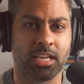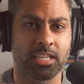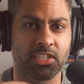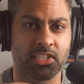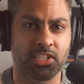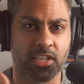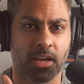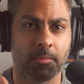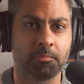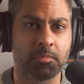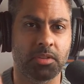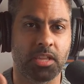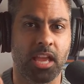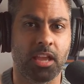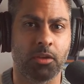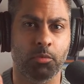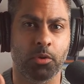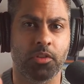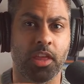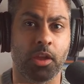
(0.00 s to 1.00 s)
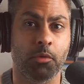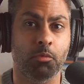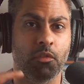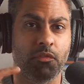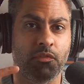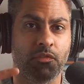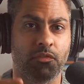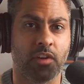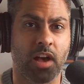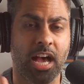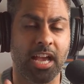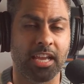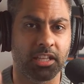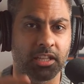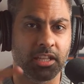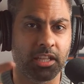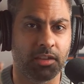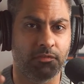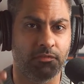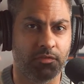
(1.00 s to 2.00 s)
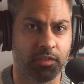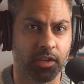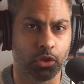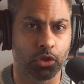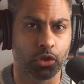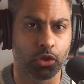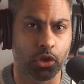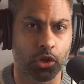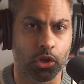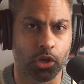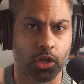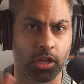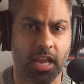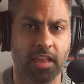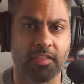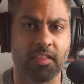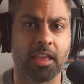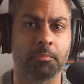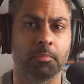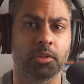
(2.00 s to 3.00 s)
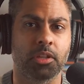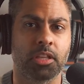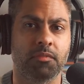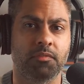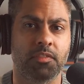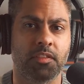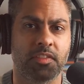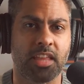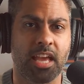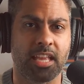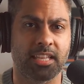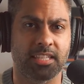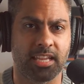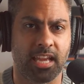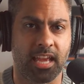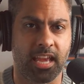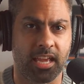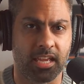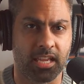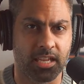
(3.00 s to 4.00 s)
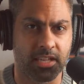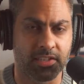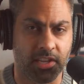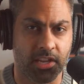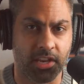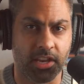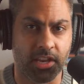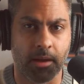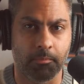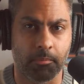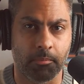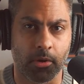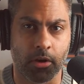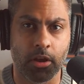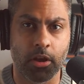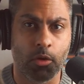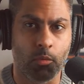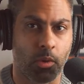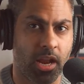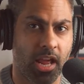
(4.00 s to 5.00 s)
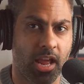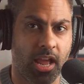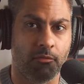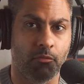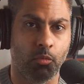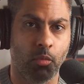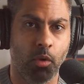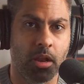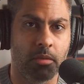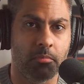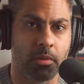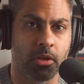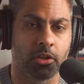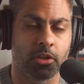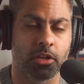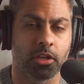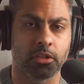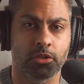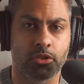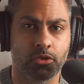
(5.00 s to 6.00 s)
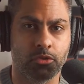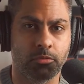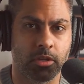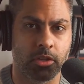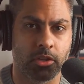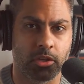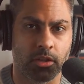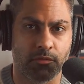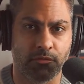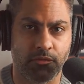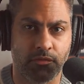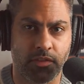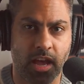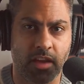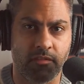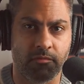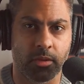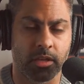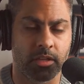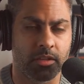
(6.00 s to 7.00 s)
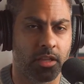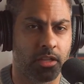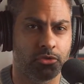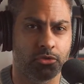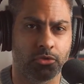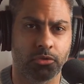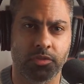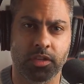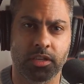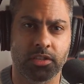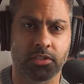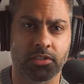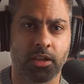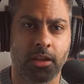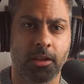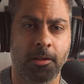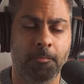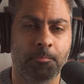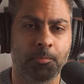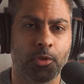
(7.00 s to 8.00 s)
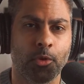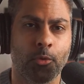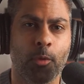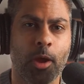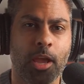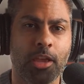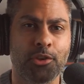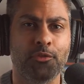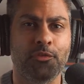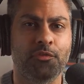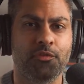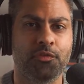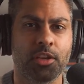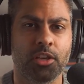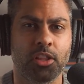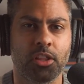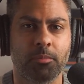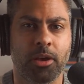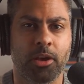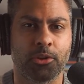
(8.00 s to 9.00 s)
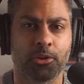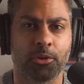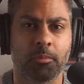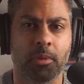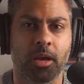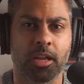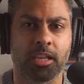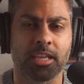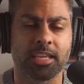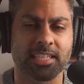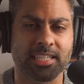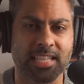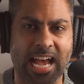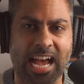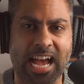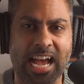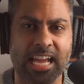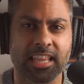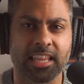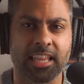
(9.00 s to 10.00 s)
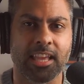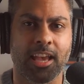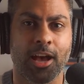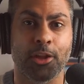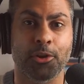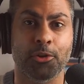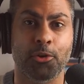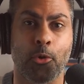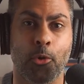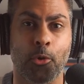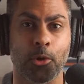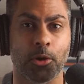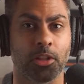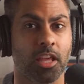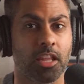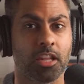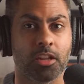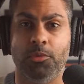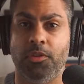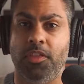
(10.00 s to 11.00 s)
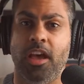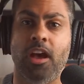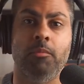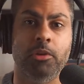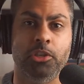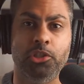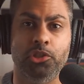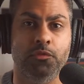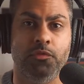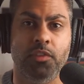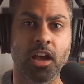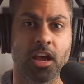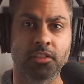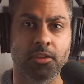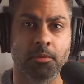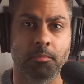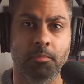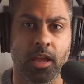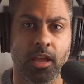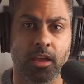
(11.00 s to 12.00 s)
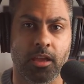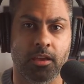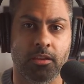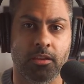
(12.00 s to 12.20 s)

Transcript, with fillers: some day where they will finally feel good. And they believe that that day is a number. When I have 1 million, 2 million, 5 million. And the truth is, the way you feel about your money is highly uncorrelated with how much you've got in the bank,